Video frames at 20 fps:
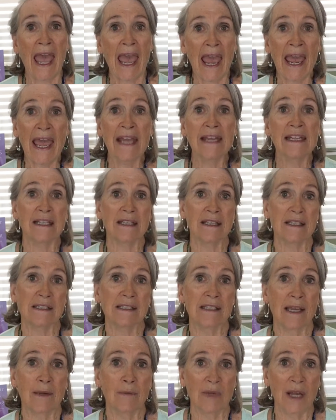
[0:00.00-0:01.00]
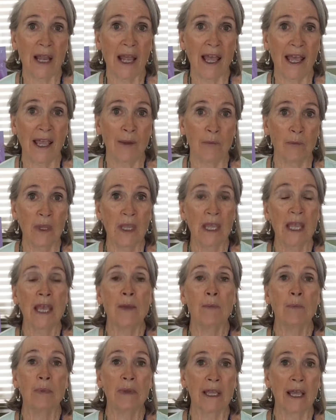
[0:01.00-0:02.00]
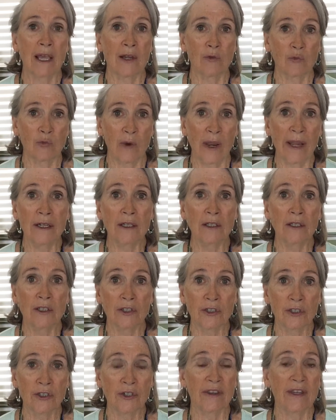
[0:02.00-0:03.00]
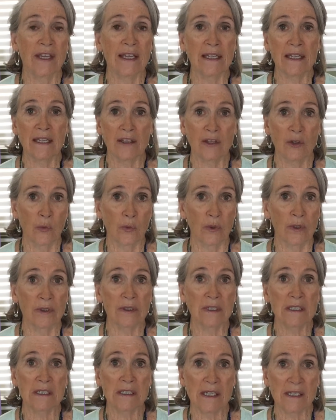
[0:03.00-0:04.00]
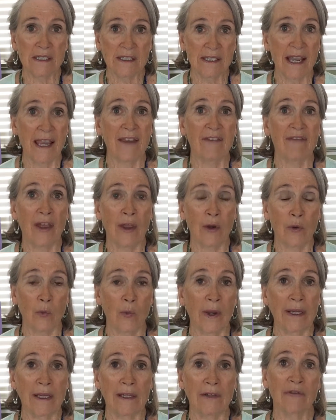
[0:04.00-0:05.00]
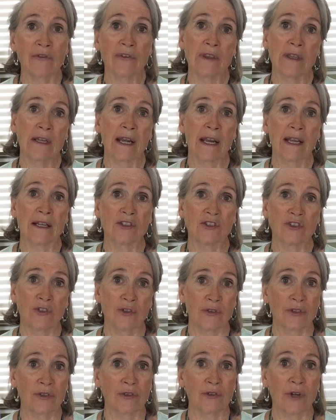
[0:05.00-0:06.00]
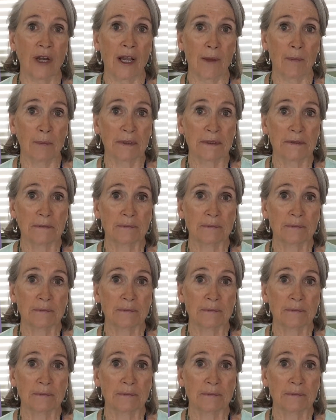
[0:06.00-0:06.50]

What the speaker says: and at the same time be on red alert, thinking the world is unsafe and waiting for the next shoe to drop.